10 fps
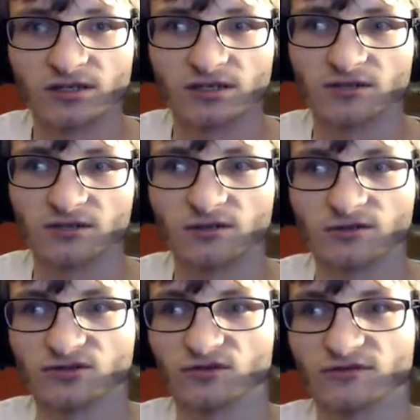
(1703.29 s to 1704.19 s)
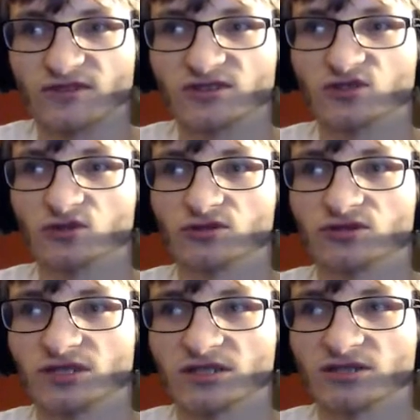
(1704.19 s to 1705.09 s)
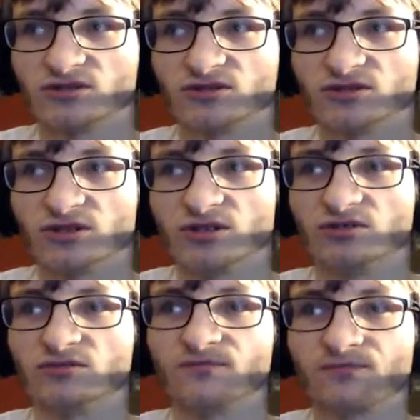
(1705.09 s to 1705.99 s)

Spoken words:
what was one of the stores that I used to go?